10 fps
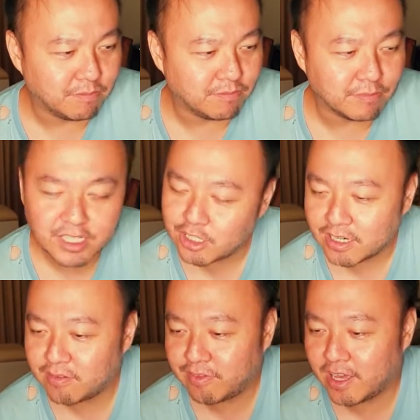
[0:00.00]

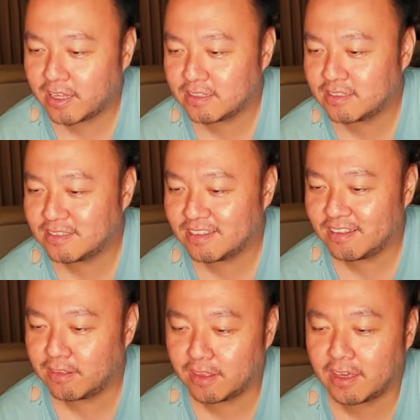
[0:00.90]
Michigan fans
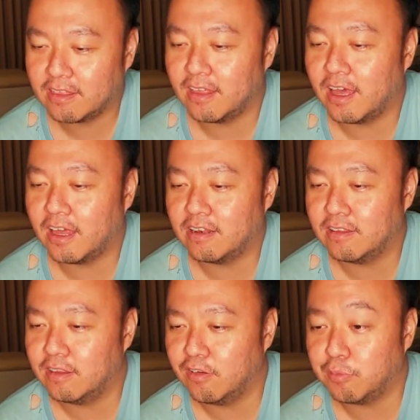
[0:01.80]
think that
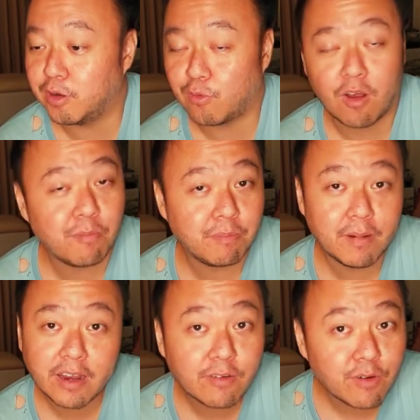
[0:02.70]
they've been robbed
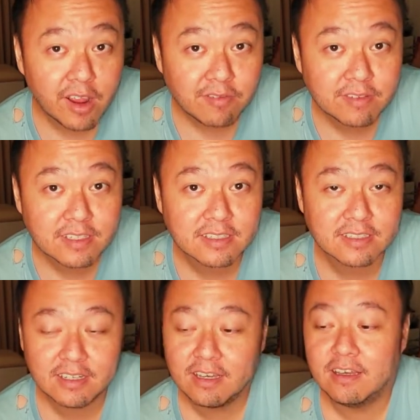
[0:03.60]
by the refs,
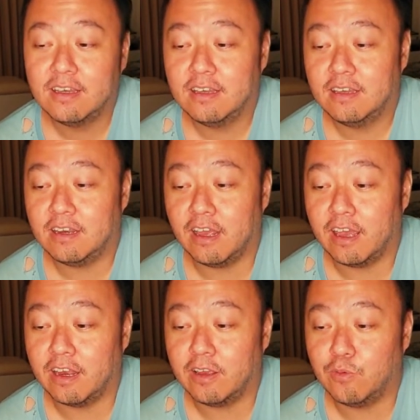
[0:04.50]

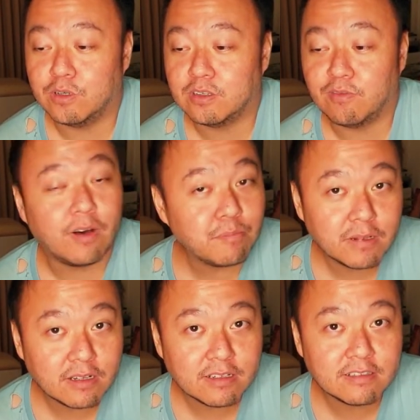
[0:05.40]
that it was a
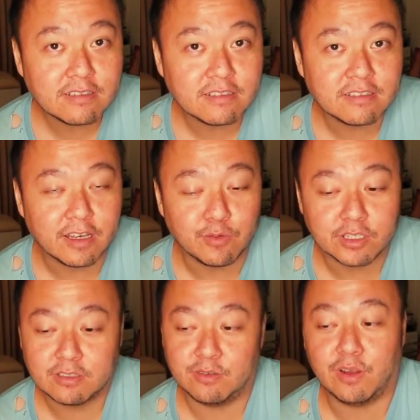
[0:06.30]
fumble that
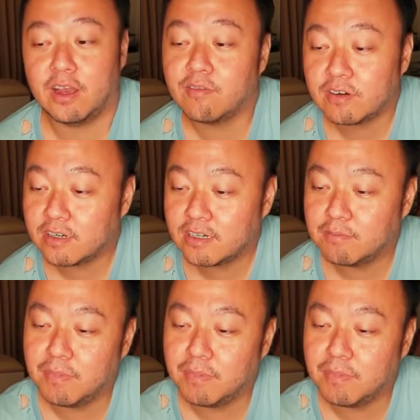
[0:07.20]
was recovered